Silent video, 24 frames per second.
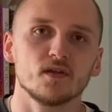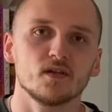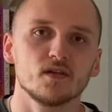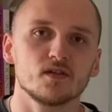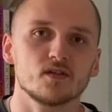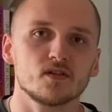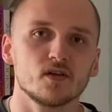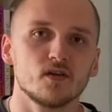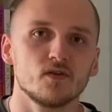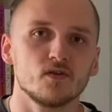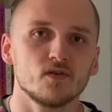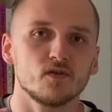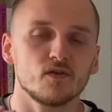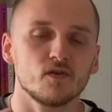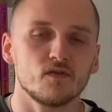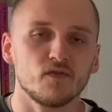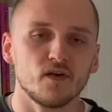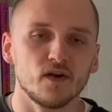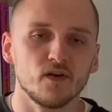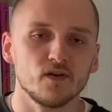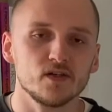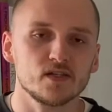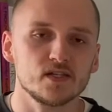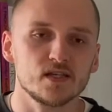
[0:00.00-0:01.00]
So the
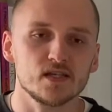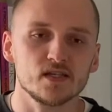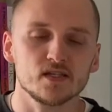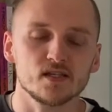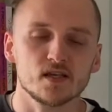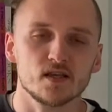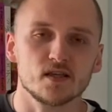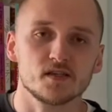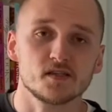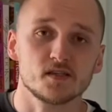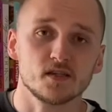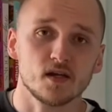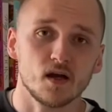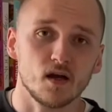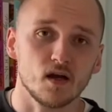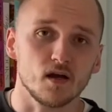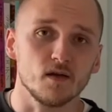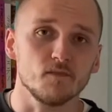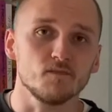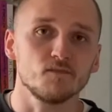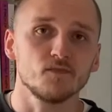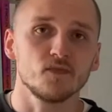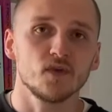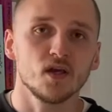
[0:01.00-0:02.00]
Pharisees at the
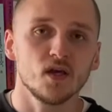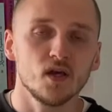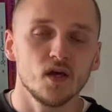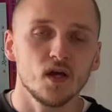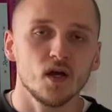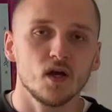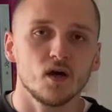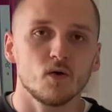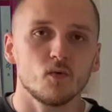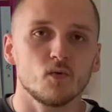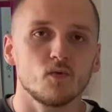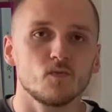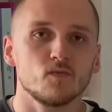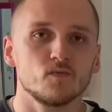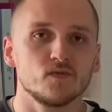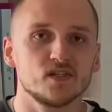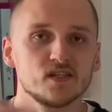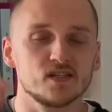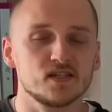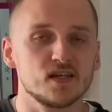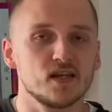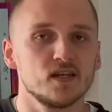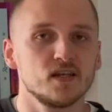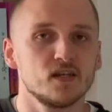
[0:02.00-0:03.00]
time
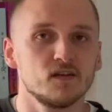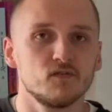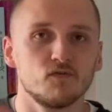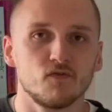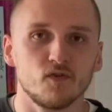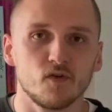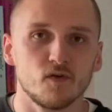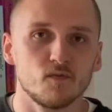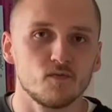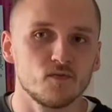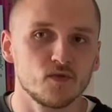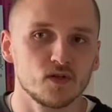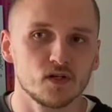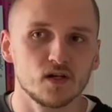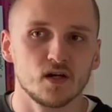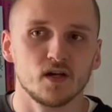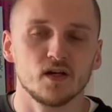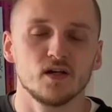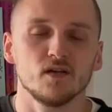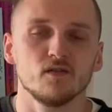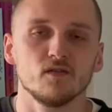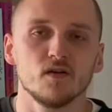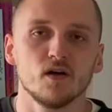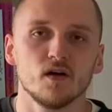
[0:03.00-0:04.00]
descended from the
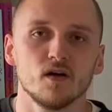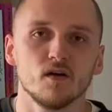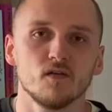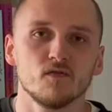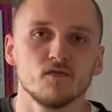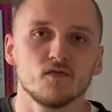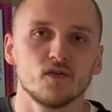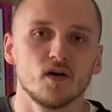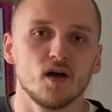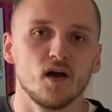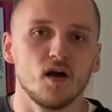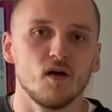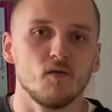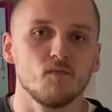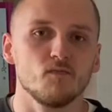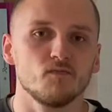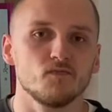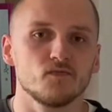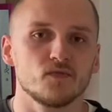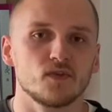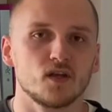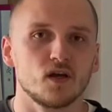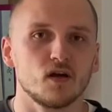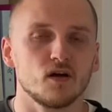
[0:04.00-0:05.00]
line
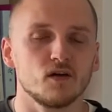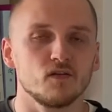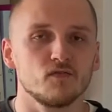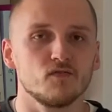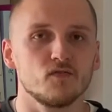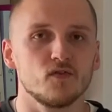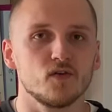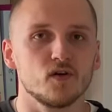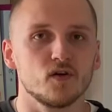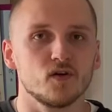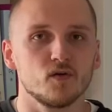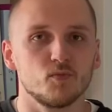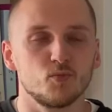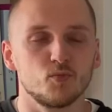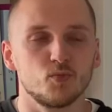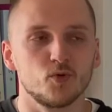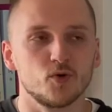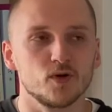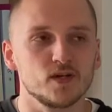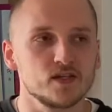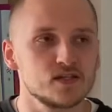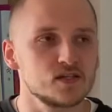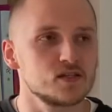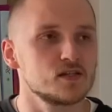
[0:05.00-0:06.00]
of kind of the
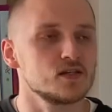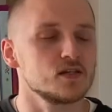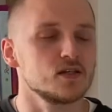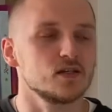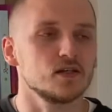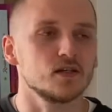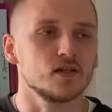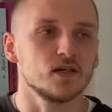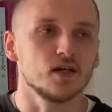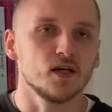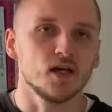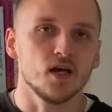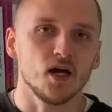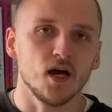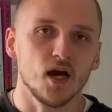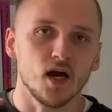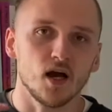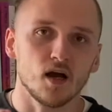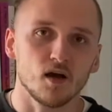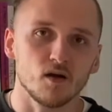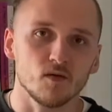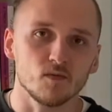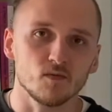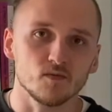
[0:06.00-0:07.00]
priests
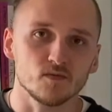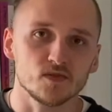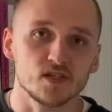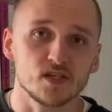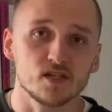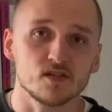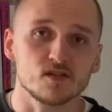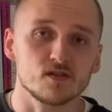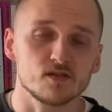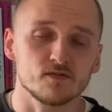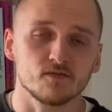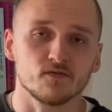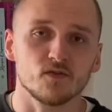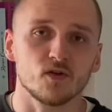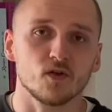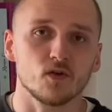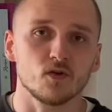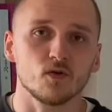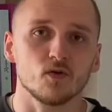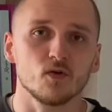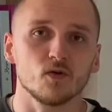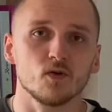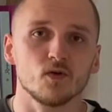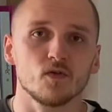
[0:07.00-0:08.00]
and teachers of the
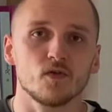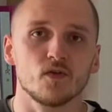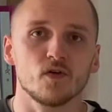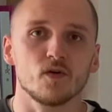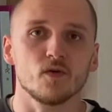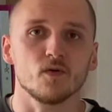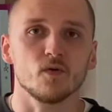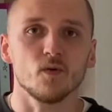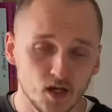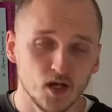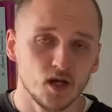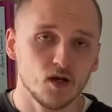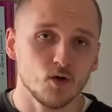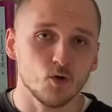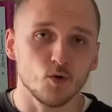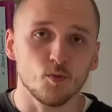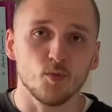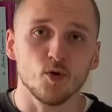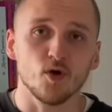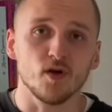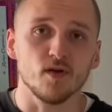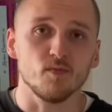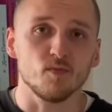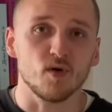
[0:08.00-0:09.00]
law that were
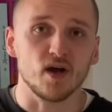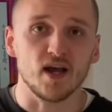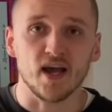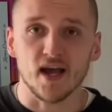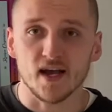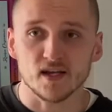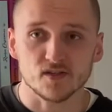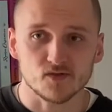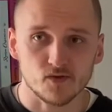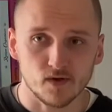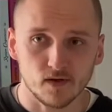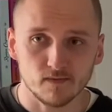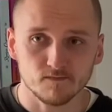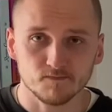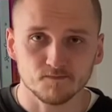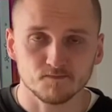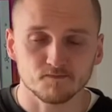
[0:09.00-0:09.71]
put in by Ezra.